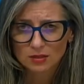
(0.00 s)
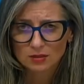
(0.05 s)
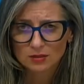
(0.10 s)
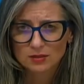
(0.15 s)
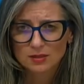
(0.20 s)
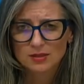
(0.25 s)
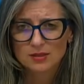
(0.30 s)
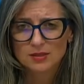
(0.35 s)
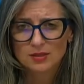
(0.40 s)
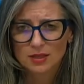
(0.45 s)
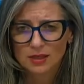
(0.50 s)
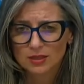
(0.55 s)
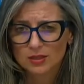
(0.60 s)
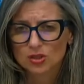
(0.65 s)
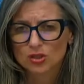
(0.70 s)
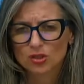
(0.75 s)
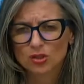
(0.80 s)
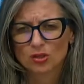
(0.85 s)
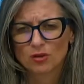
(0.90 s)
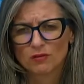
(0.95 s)
the
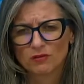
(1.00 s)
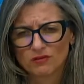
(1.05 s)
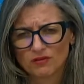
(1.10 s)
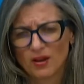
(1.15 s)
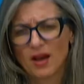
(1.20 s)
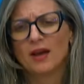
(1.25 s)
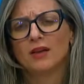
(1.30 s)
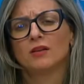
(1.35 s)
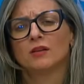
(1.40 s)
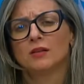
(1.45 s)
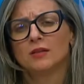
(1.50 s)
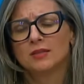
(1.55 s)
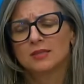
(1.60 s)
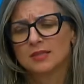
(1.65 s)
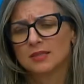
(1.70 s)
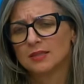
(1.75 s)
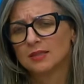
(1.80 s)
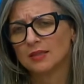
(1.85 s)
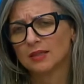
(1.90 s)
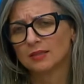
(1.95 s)
escalation of
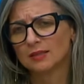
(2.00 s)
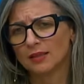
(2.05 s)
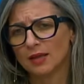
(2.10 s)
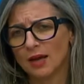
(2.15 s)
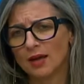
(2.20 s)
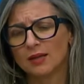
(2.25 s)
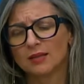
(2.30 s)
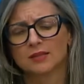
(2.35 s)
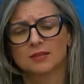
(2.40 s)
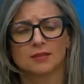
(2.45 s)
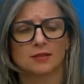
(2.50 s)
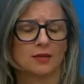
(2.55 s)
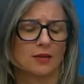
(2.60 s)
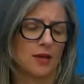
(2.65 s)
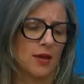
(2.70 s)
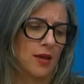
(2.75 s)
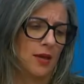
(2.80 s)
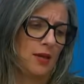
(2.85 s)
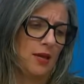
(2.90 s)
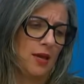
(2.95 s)
violence and attacks
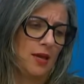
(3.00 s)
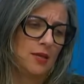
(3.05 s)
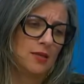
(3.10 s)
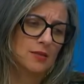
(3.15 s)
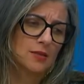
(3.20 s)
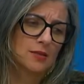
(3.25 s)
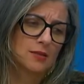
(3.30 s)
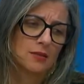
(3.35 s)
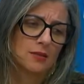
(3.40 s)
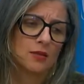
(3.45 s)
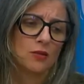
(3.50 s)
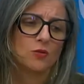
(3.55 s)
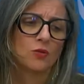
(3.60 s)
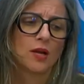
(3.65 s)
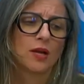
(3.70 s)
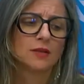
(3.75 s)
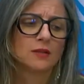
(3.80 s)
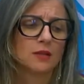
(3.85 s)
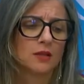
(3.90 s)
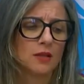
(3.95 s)
against the
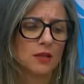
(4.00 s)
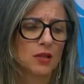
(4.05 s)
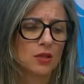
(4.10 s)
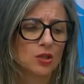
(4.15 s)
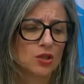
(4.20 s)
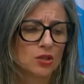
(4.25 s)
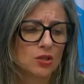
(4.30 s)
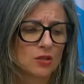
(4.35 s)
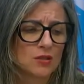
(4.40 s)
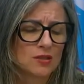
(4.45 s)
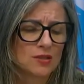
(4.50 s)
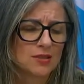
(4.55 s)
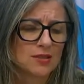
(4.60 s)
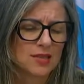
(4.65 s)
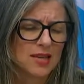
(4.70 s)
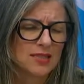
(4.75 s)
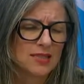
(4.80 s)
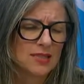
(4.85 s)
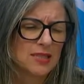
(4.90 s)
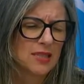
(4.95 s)
United Nations
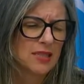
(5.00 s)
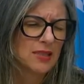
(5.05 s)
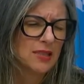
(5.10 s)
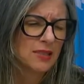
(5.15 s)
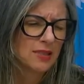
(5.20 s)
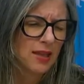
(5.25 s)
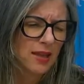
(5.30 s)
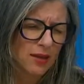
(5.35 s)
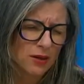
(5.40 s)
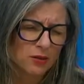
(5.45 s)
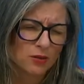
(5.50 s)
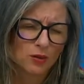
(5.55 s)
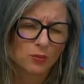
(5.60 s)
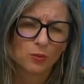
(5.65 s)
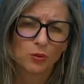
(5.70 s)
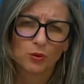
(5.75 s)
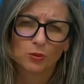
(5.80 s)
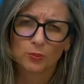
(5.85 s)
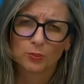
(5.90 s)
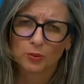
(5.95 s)
sets a
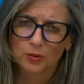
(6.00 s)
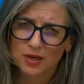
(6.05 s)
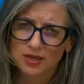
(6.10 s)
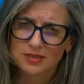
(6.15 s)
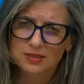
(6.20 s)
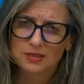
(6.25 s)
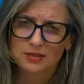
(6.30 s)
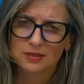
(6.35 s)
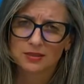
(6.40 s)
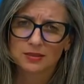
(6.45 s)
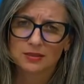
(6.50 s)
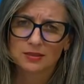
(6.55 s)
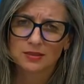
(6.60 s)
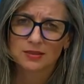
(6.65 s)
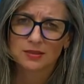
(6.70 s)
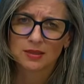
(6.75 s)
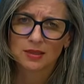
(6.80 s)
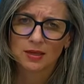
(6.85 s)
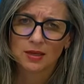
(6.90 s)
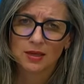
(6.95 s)
terrible precedent